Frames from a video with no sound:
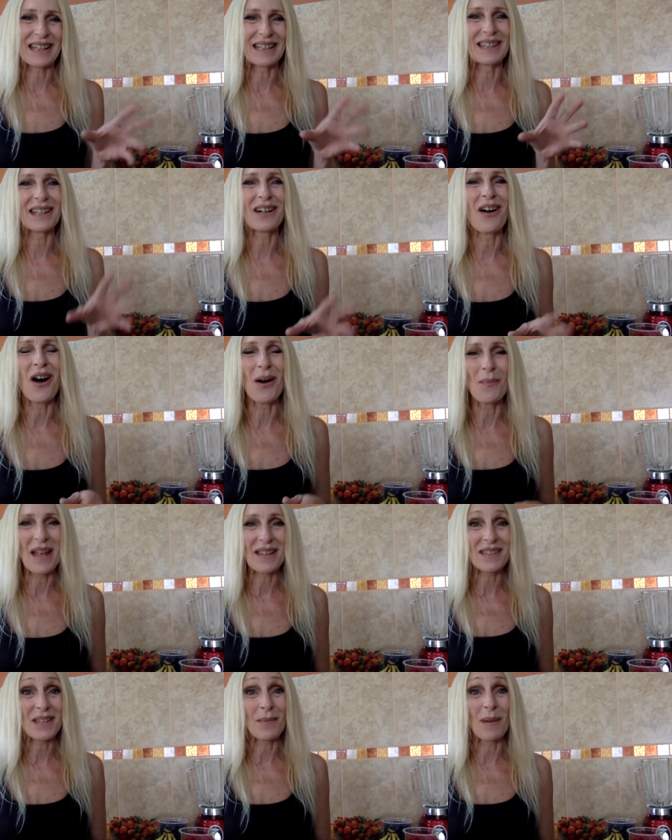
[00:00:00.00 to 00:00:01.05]
in the
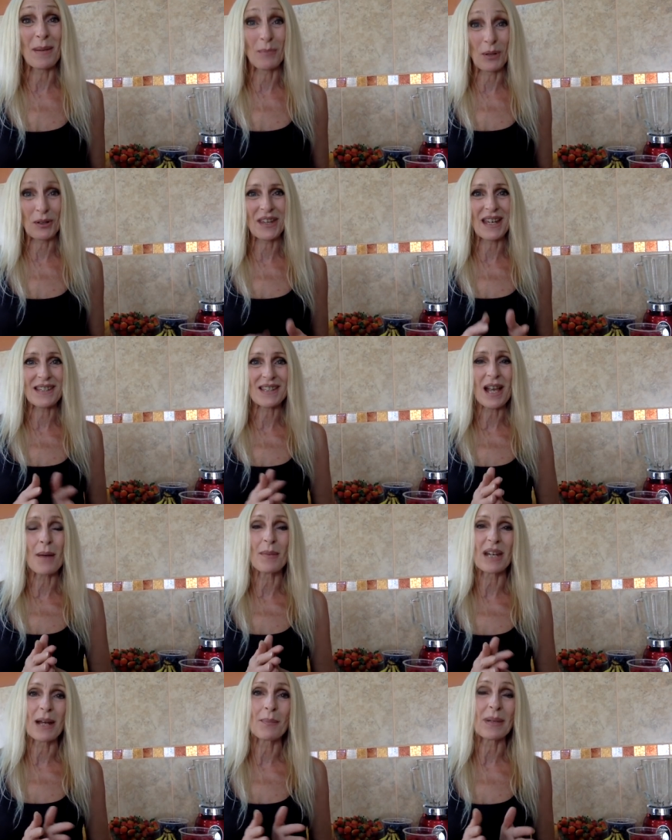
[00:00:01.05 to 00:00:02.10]
comments that my birthday is
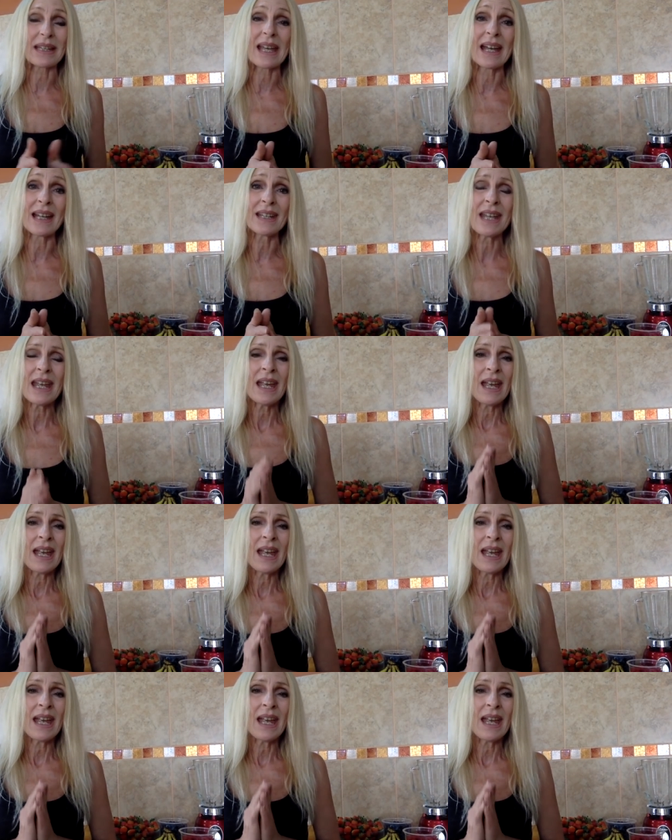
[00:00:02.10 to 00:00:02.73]
coming up again.